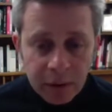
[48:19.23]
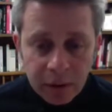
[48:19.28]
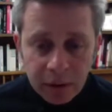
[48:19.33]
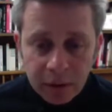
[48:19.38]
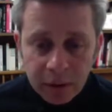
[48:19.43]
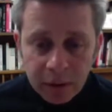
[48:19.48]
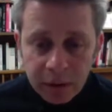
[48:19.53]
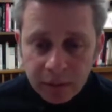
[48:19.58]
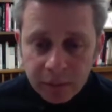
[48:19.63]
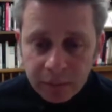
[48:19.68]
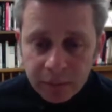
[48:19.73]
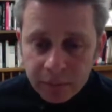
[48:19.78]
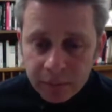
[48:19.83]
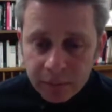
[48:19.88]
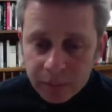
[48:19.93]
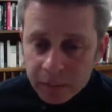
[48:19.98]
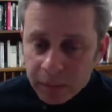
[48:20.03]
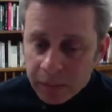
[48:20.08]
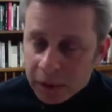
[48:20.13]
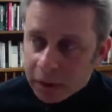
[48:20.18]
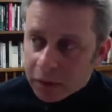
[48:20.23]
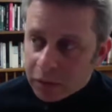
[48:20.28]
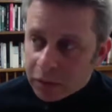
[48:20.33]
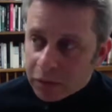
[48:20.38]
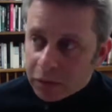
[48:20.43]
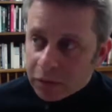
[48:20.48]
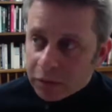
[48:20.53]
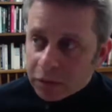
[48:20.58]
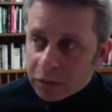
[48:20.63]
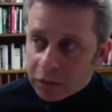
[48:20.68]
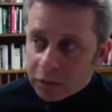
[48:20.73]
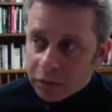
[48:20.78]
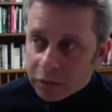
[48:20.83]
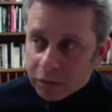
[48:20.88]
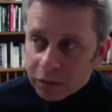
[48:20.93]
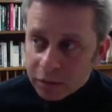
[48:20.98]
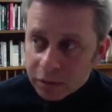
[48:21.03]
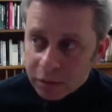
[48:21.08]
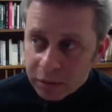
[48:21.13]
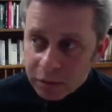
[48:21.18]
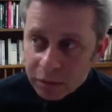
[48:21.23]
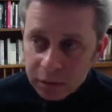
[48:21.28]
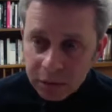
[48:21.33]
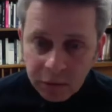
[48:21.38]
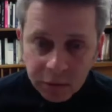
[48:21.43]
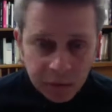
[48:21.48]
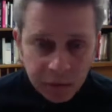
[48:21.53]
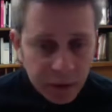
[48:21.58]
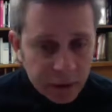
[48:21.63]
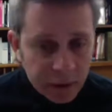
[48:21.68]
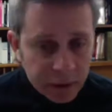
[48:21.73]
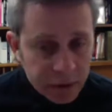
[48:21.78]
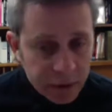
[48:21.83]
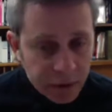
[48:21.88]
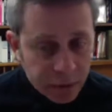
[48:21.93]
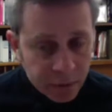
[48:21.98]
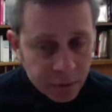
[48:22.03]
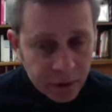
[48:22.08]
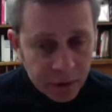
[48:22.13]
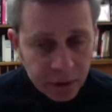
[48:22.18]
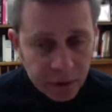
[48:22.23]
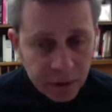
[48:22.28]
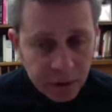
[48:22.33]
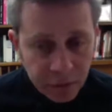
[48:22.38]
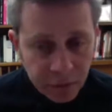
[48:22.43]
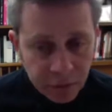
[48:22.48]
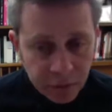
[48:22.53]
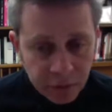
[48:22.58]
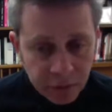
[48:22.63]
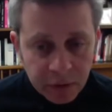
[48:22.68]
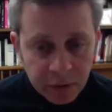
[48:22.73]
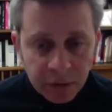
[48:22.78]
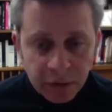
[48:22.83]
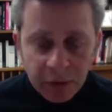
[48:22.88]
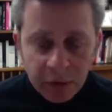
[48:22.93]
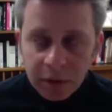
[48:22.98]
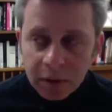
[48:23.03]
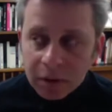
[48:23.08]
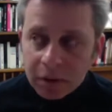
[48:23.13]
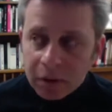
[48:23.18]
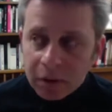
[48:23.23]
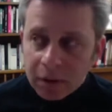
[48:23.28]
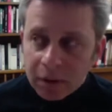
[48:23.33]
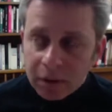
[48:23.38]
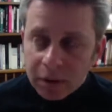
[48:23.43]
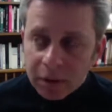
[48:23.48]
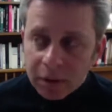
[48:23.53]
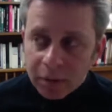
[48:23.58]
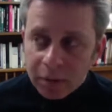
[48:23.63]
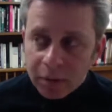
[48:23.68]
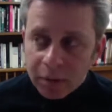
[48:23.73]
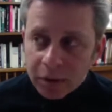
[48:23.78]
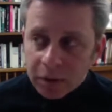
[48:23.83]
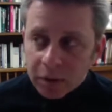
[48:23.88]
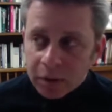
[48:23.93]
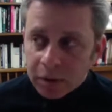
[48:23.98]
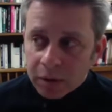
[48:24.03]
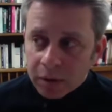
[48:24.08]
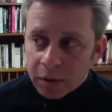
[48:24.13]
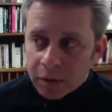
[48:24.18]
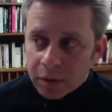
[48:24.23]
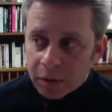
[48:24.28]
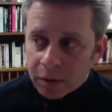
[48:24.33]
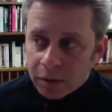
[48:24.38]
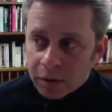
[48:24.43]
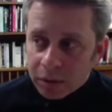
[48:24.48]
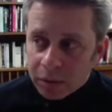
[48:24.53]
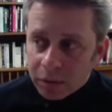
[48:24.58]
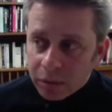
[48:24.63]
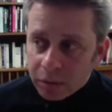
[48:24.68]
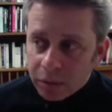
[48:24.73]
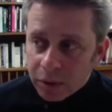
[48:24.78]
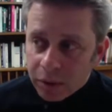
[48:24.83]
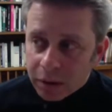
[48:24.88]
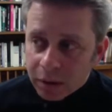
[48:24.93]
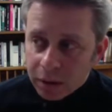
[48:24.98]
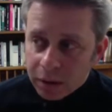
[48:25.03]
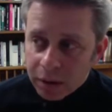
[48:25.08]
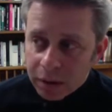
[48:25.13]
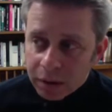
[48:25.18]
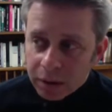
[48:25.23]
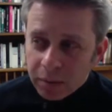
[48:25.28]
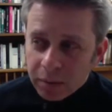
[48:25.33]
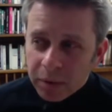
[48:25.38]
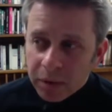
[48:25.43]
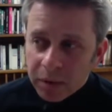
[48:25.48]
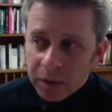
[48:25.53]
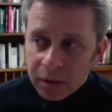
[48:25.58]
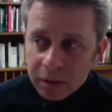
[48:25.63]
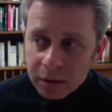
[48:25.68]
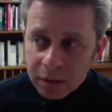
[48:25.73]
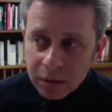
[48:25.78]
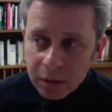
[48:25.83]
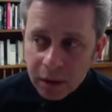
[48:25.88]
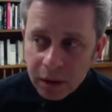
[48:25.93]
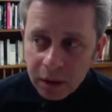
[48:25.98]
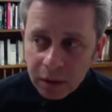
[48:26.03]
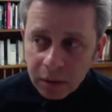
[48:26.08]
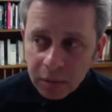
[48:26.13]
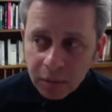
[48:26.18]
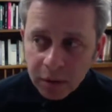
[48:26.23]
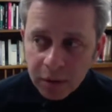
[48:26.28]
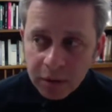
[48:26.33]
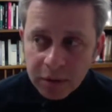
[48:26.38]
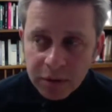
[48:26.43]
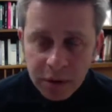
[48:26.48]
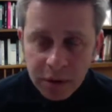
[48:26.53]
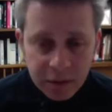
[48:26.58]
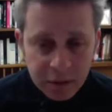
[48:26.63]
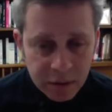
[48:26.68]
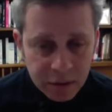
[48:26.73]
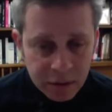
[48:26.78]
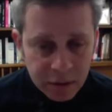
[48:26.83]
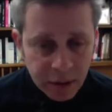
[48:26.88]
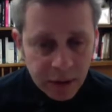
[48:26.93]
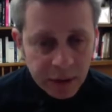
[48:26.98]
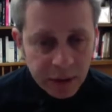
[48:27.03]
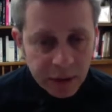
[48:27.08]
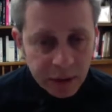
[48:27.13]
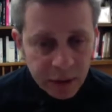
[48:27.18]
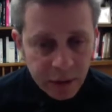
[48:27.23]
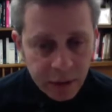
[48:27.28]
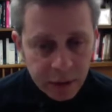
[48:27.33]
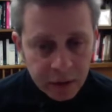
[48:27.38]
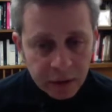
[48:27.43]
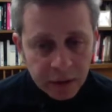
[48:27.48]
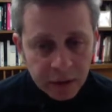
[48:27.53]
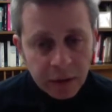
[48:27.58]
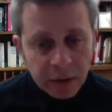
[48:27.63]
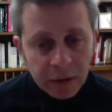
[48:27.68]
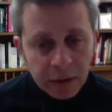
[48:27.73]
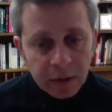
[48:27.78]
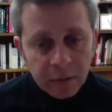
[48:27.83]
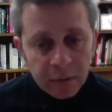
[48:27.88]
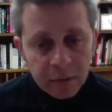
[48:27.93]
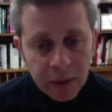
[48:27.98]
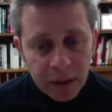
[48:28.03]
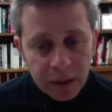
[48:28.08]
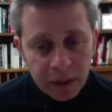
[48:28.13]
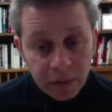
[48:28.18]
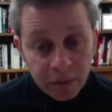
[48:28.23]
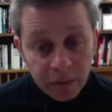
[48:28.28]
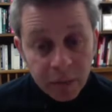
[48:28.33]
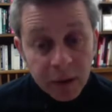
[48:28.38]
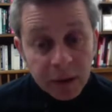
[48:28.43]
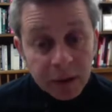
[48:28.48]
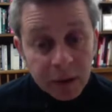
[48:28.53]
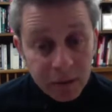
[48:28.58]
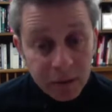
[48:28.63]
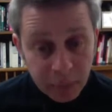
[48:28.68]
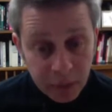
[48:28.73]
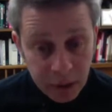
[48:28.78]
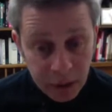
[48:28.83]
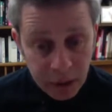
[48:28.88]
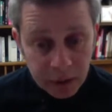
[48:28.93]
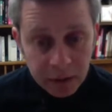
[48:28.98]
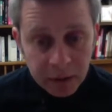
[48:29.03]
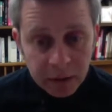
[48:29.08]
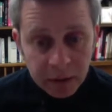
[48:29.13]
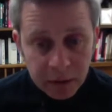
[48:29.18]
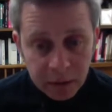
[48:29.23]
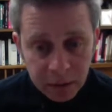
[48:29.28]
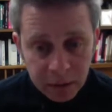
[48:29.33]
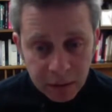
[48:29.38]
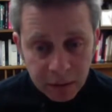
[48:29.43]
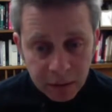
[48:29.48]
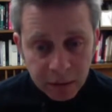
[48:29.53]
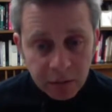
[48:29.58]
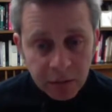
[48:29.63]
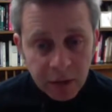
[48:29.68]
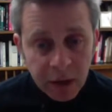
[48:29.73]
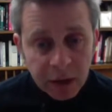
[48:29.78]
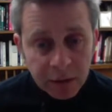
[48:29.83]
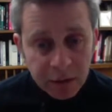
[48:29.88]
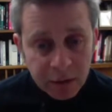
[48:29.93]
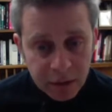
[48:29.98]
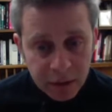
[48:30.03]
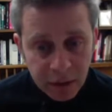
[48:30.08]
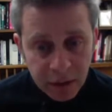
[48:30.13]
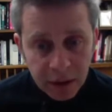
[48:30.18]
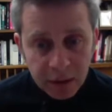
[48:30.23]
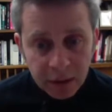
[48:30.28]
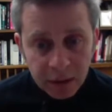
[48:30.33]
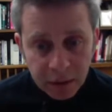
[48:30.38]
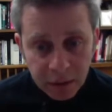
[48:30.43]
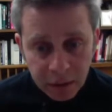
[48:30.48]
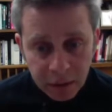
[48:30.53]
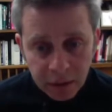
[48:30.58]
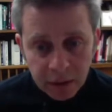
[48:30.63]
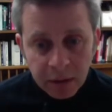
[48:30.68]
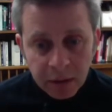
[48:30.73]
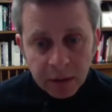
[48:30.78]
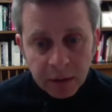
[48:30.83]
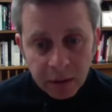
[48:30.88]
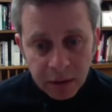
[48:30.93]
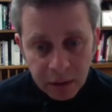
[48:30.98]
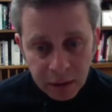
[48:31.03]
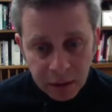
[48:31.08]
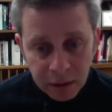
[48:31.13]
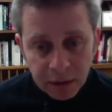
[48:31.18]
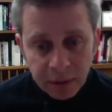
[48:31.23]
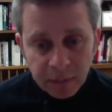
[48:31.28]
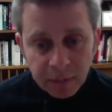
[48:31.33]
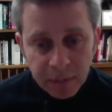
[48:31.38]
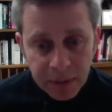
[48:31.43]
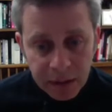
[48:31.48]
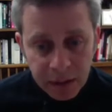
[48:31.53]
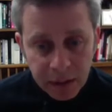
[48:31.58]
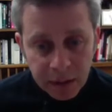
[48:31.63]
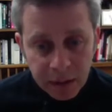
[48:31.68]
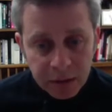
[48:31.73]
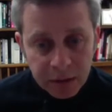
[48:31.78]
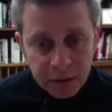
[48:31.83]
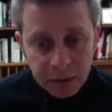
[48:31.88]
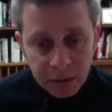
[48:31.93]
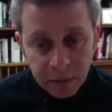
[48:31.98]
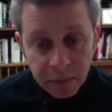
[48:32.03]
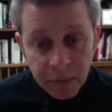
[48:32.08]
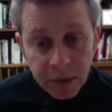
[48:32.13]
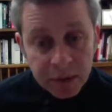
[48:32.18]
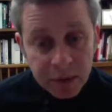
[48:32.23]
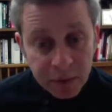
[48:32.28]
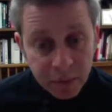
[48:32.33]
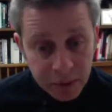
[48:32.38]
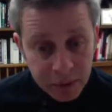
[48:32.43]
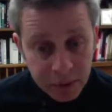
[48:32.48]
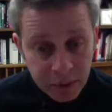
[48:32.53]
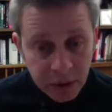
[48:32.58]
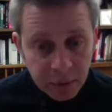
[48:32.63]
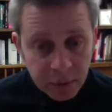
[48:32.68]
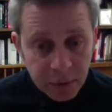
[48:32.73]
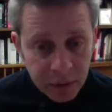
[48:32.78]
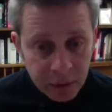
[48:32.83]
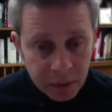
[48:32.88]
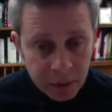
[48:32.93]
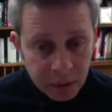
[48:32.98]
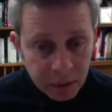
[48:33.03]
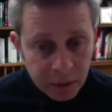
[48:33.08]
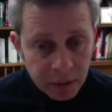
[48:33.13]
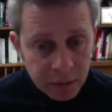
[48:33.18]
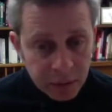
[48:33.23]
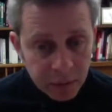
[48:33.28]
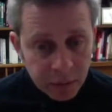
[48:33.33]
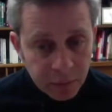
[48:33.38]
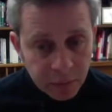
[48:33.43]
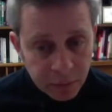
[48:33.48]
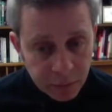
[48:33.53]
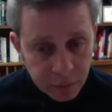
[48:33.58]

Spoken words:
And of course, to create something different. And in the book, we go a little bit into how processes like that may have multiplied on a grand scale in ancient Mesopotamia, in the